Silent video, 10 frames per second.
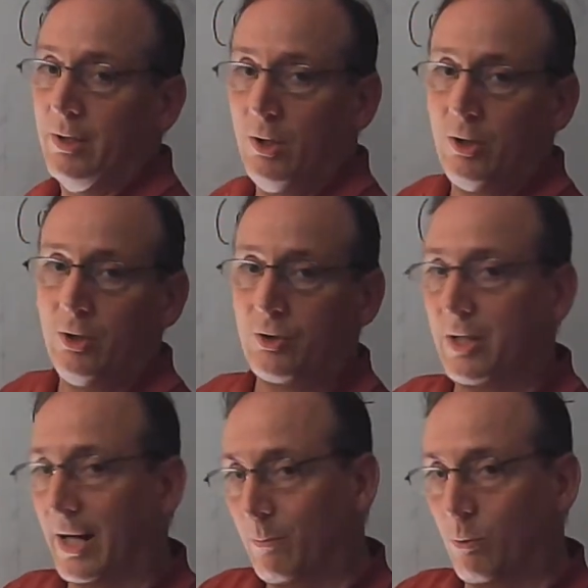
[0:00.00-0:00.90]
You
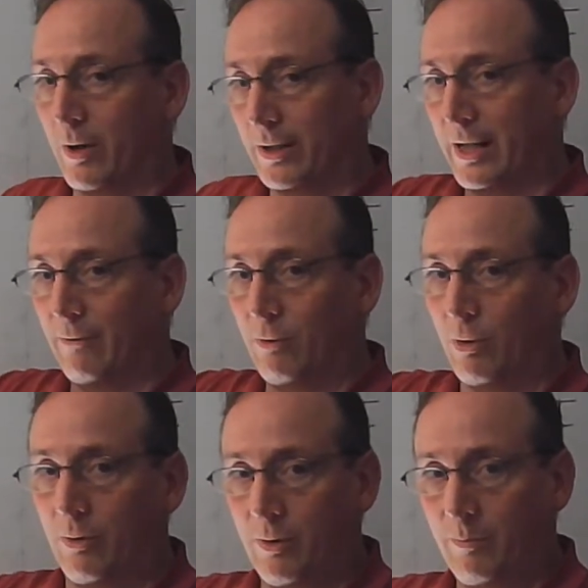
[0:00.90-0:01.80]
stop one
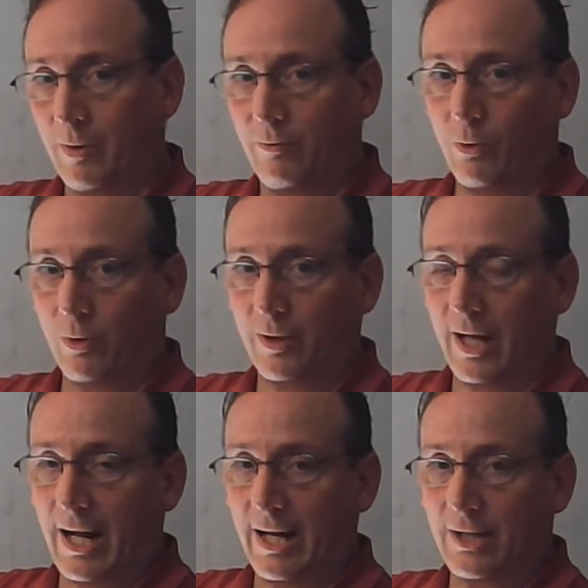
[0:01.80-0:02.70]
level before the
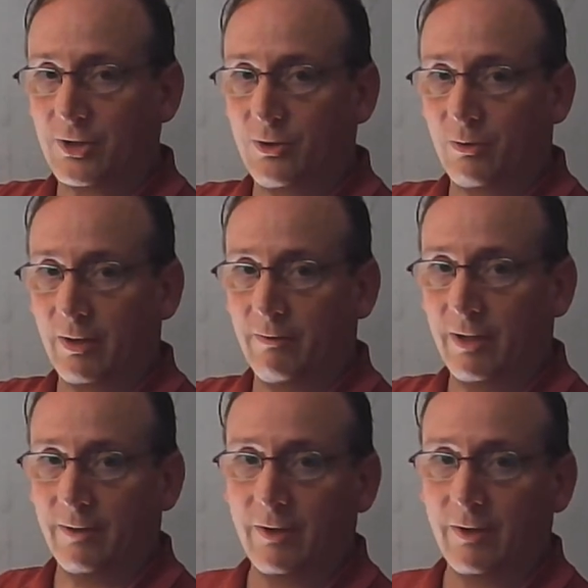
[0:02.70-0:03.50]
highest derivative.